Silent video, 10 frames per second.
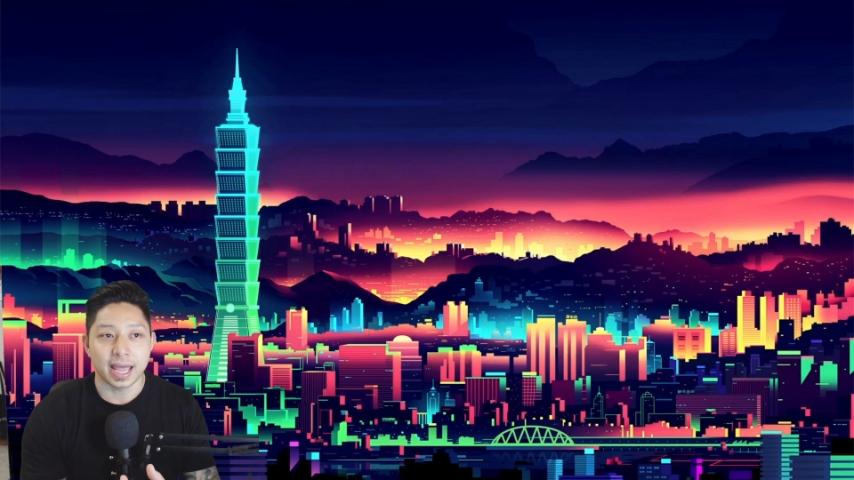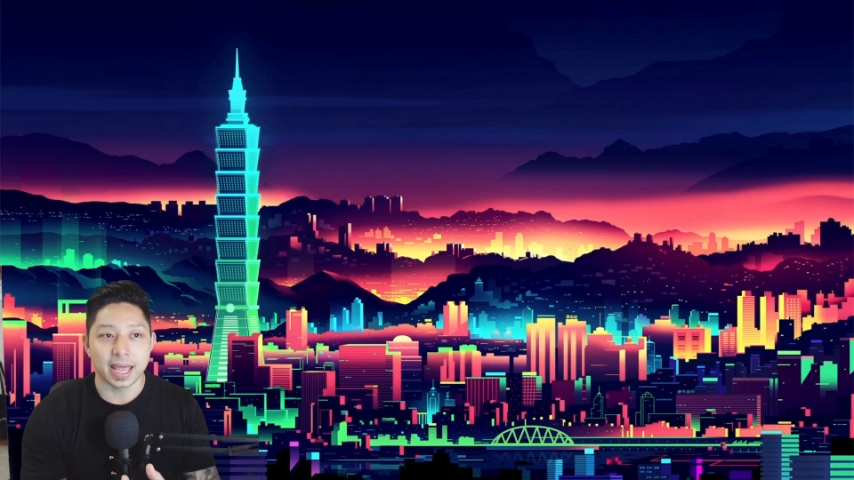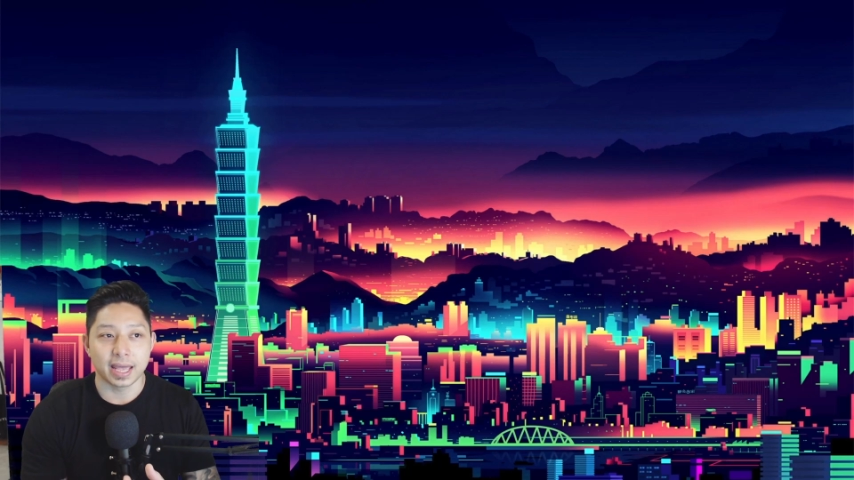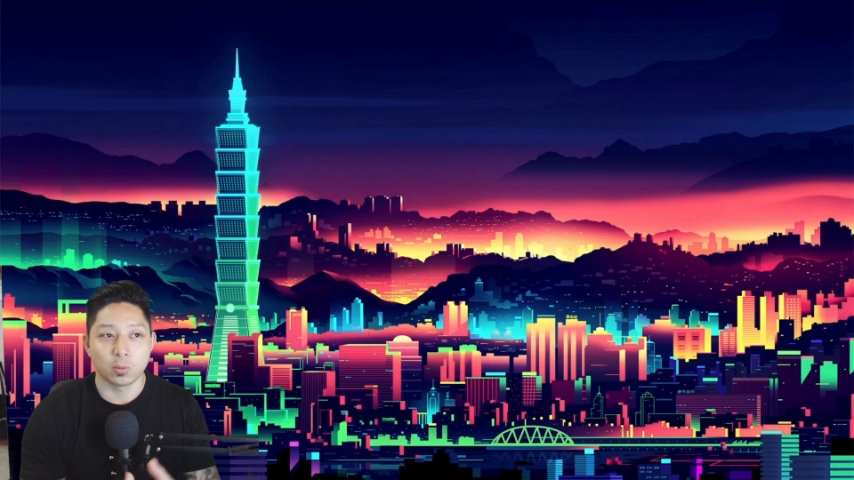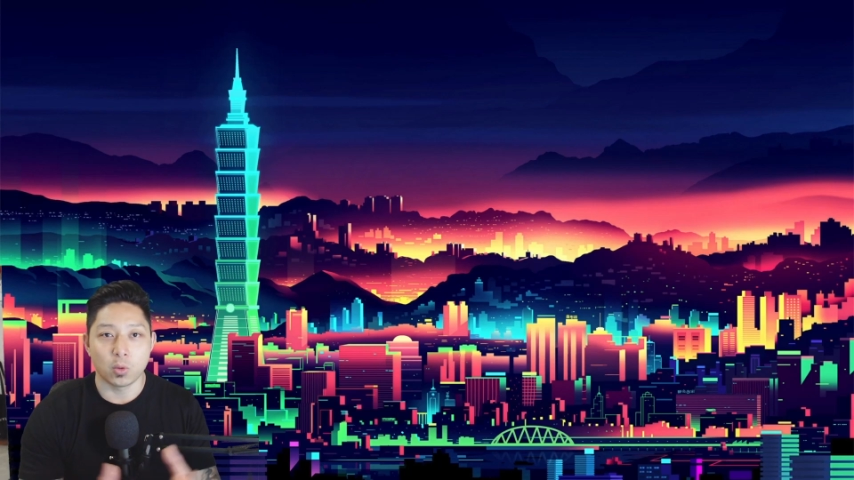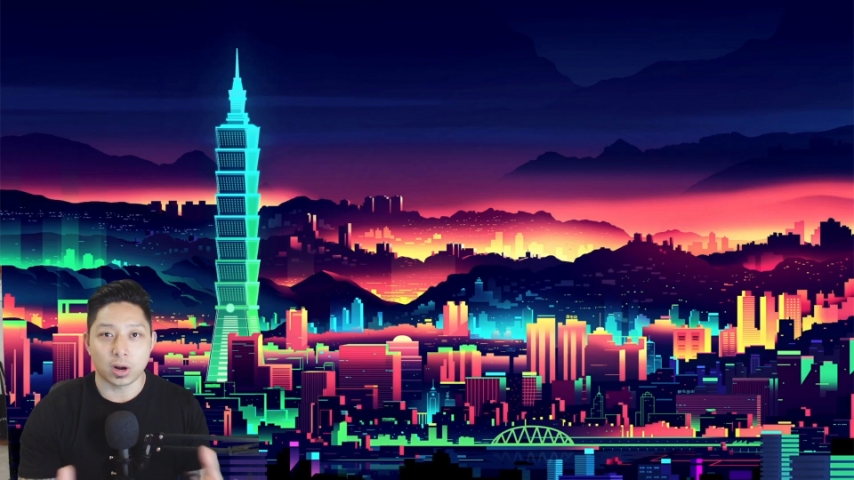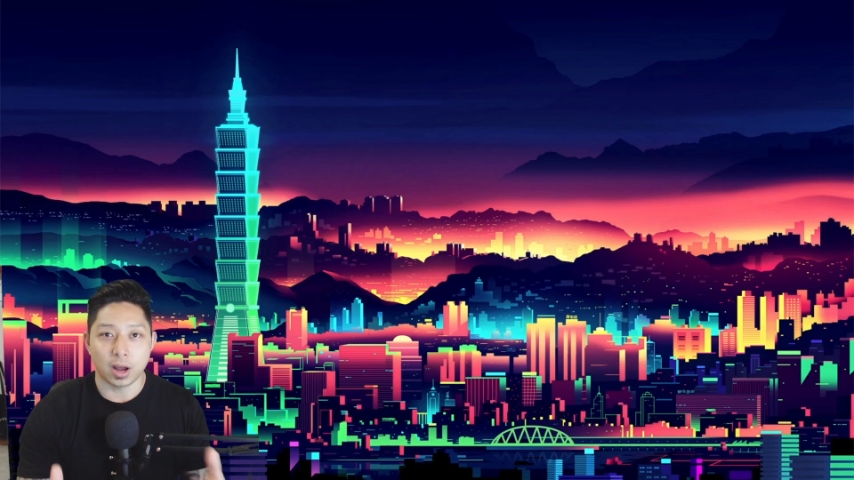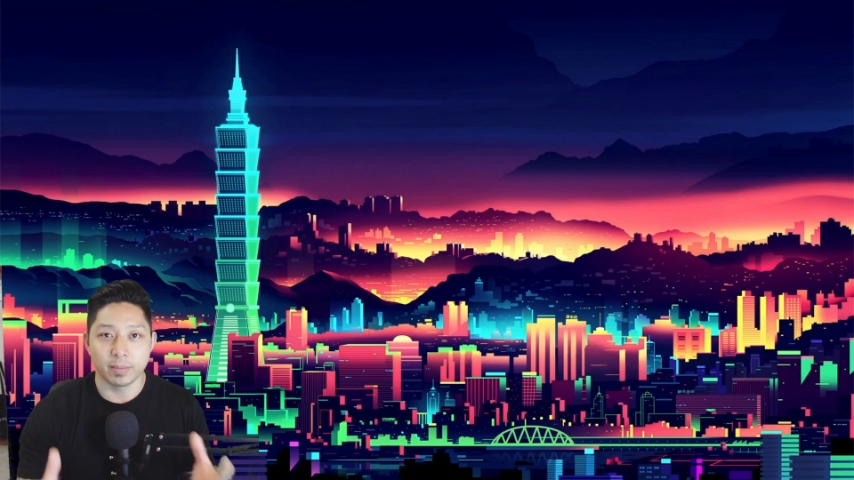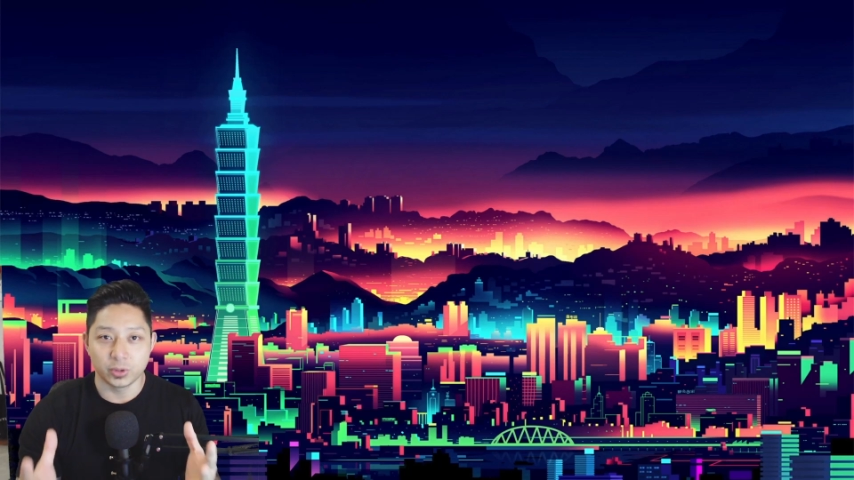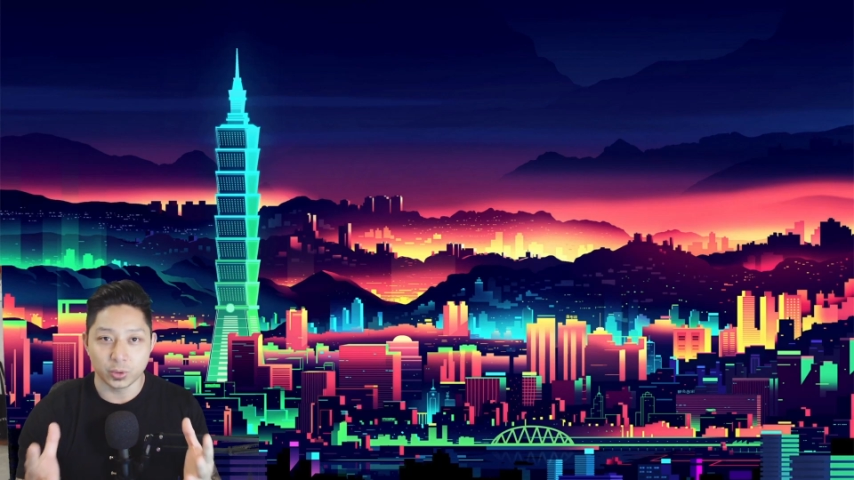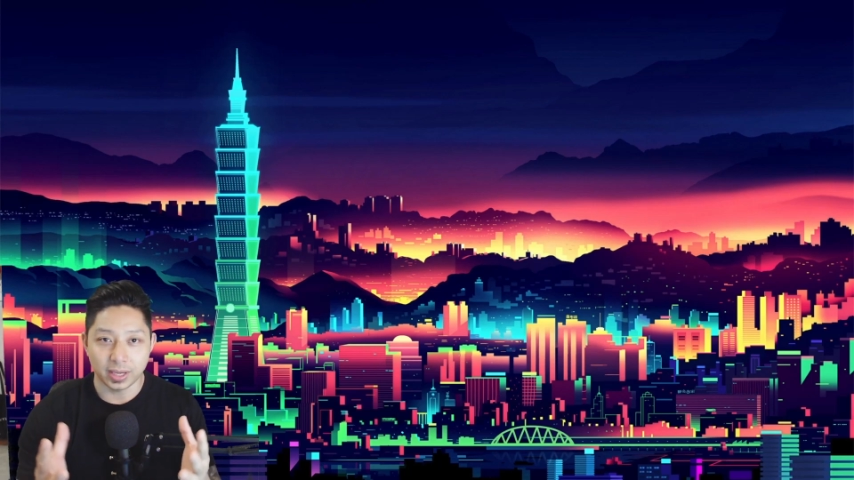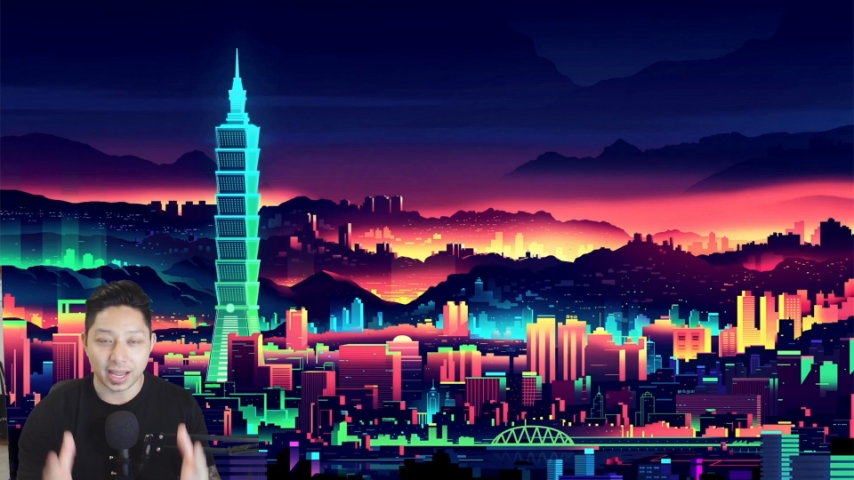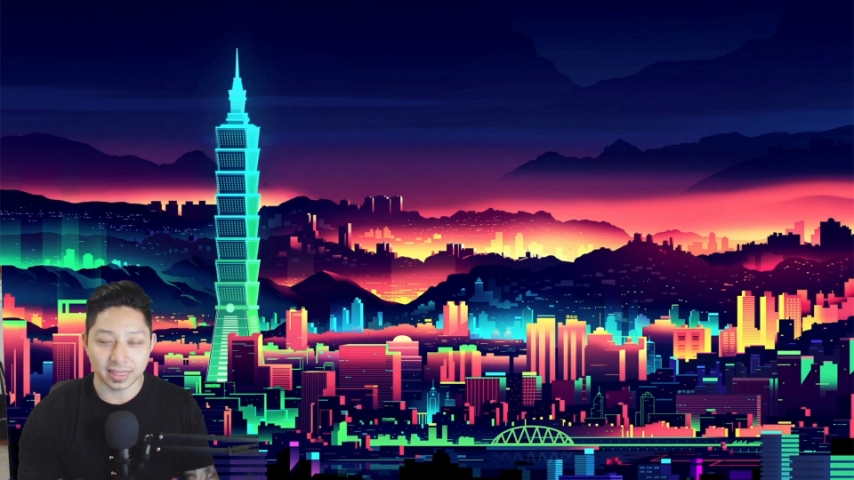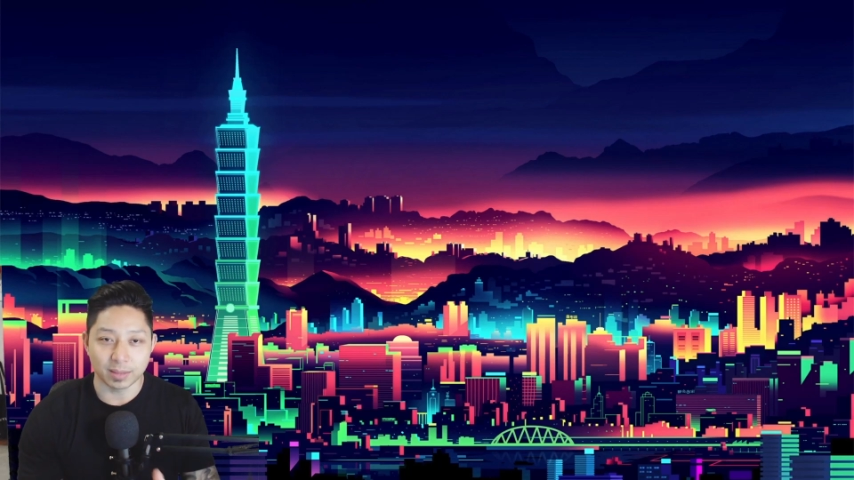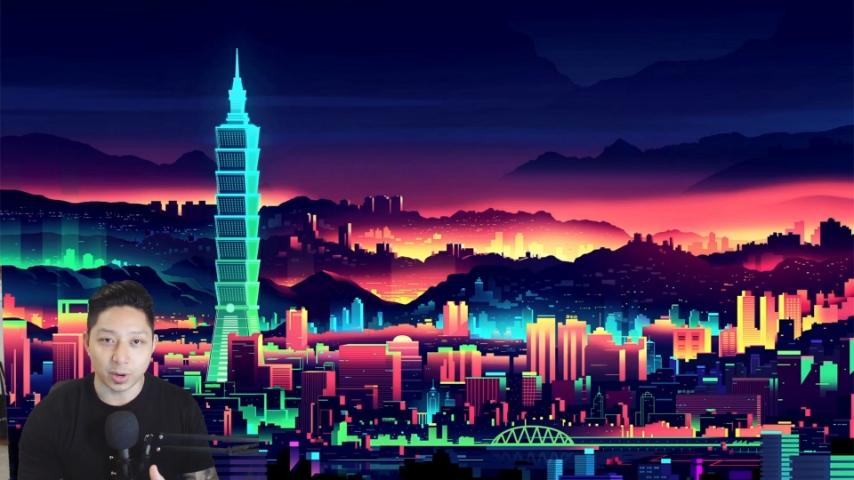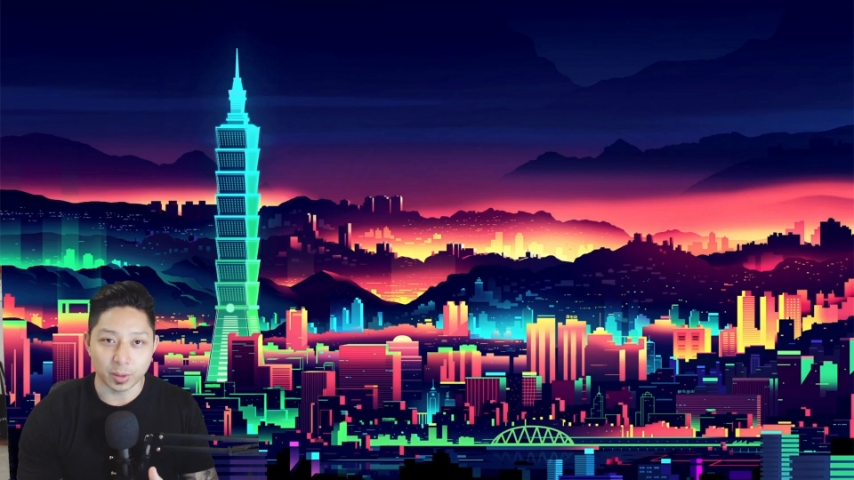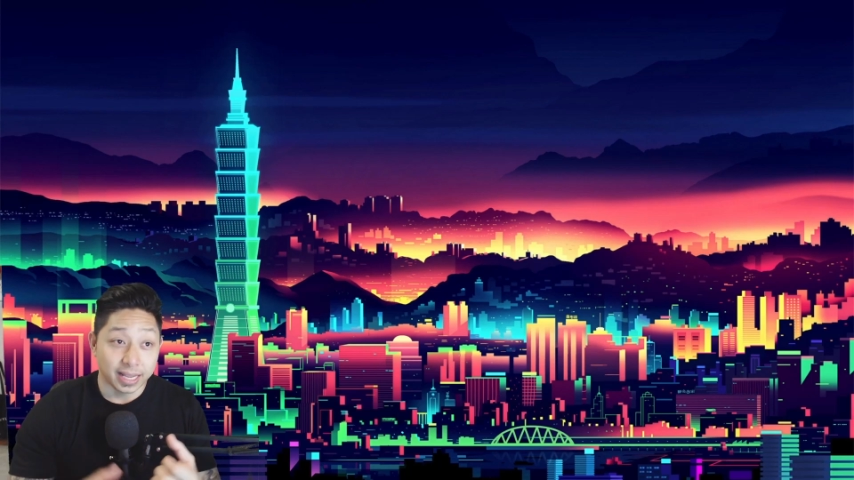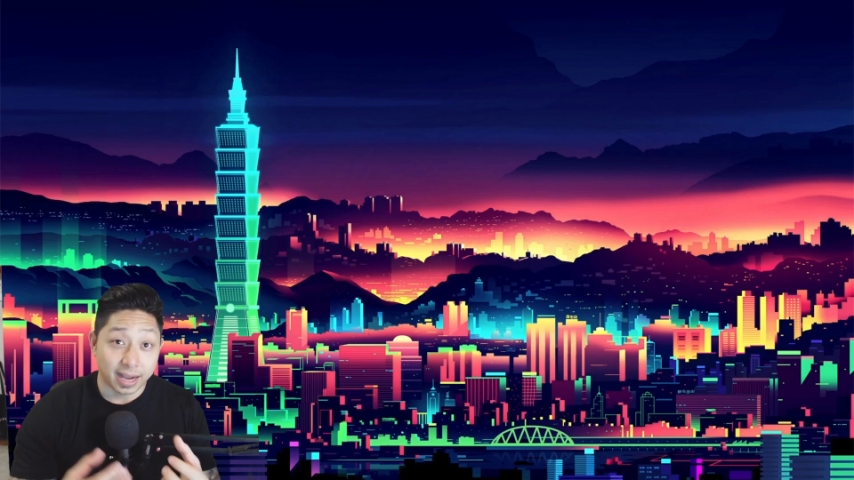and what I'm doing at the moment.